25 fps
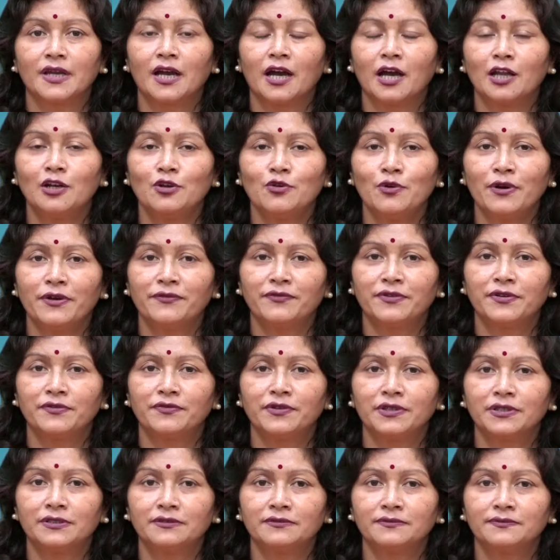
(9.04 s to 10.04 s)
Hello
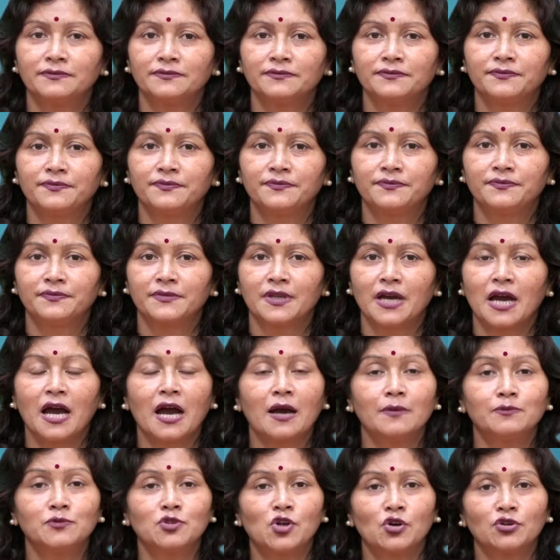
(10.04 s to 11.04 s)
everyone.
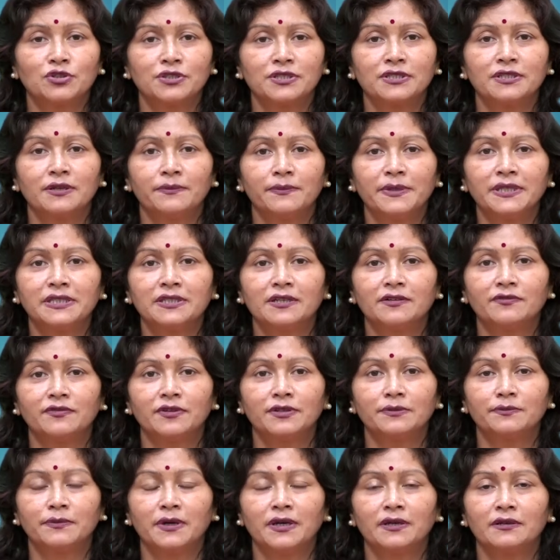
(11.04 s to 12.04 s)
I'm Dr. Namita
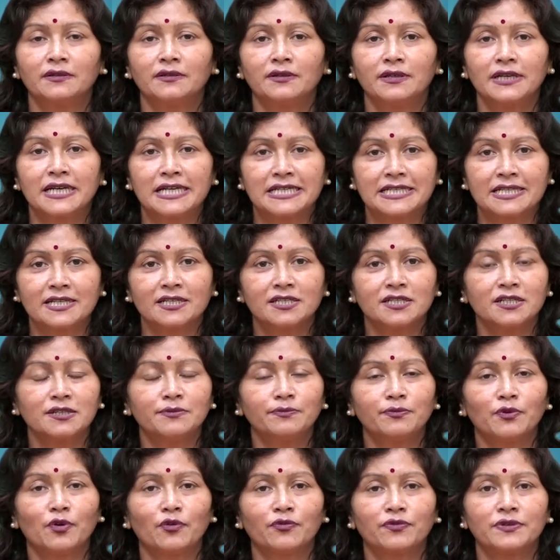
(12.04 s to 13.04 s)
Verma,
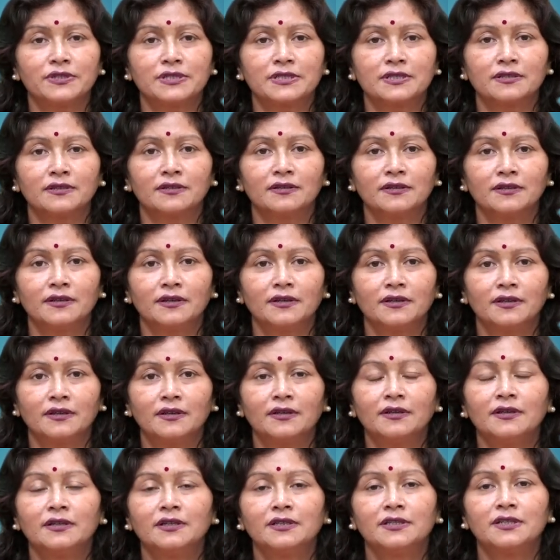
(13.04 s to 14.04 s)
Assistant Professor,
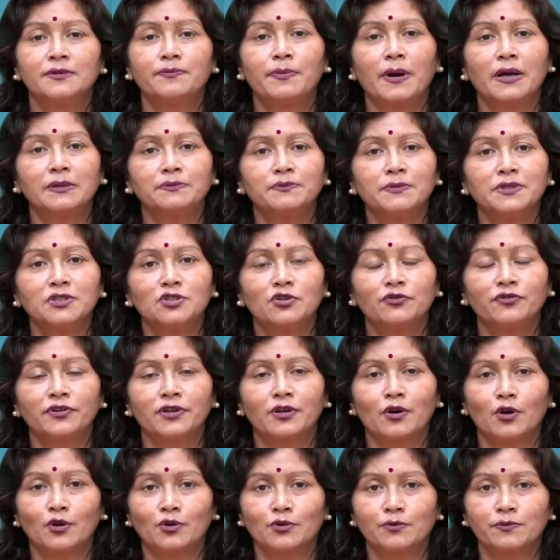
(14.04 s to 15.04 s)
Department of
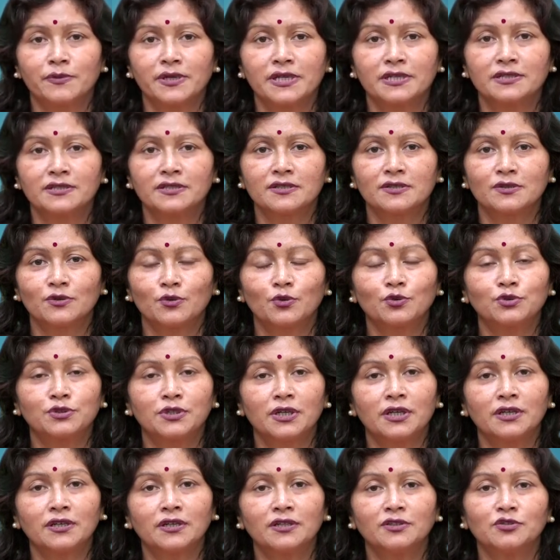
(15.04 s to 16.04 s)
Economics,
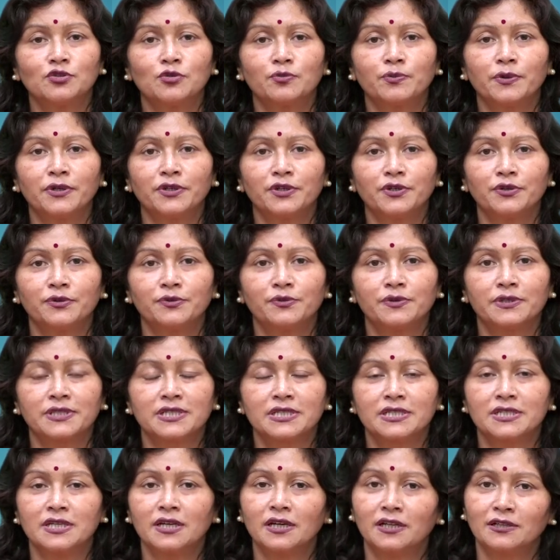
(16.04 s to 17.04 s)
Uttarakhand Open
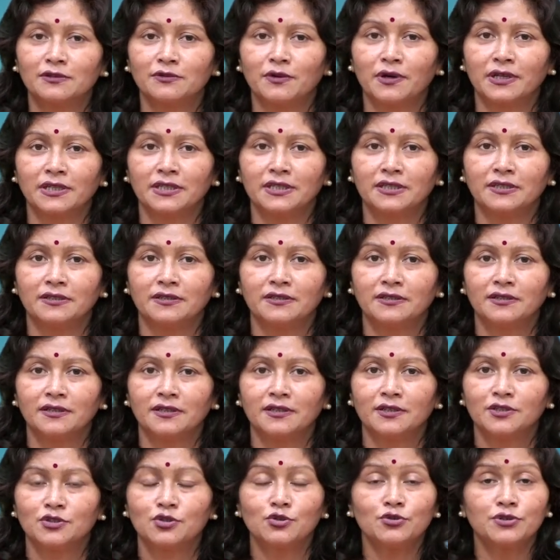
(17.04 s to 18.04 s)
University, Haldwani.
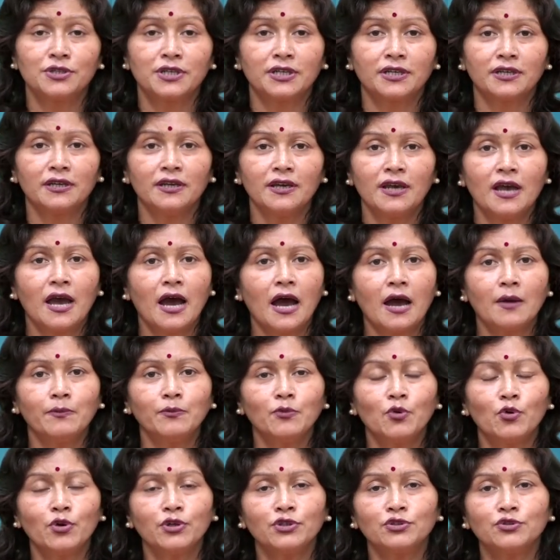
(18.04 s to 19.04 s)
Today, I'm
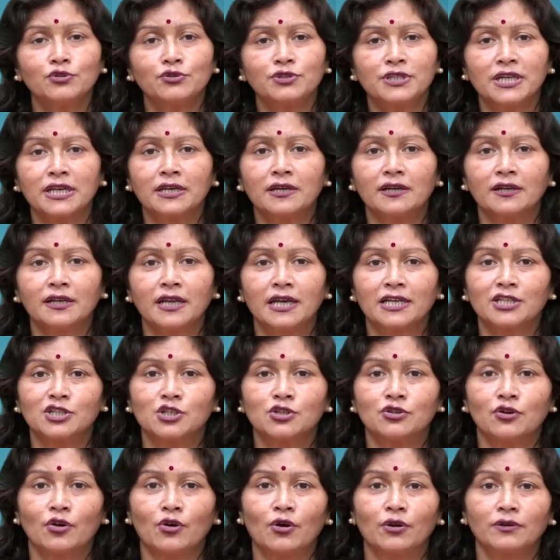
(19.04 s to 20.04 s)
going to take a
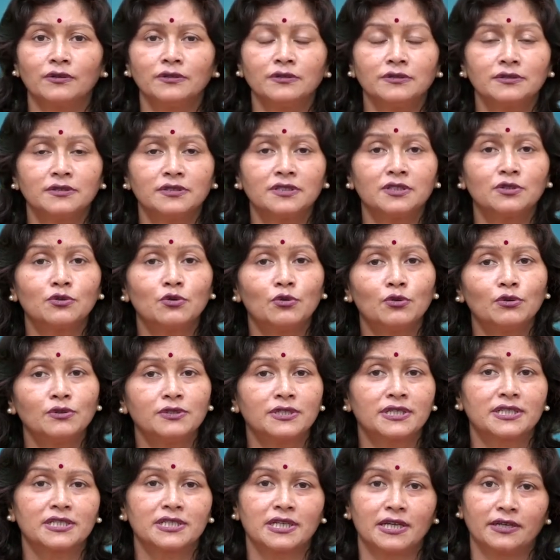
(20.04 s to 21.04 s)
lecture on the
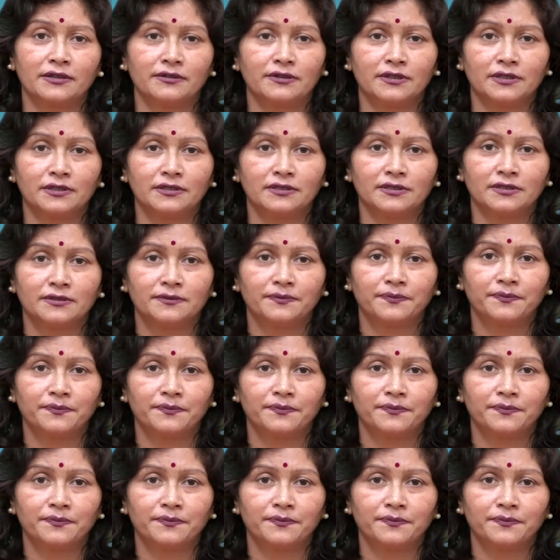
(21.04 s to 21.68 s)
gold standard.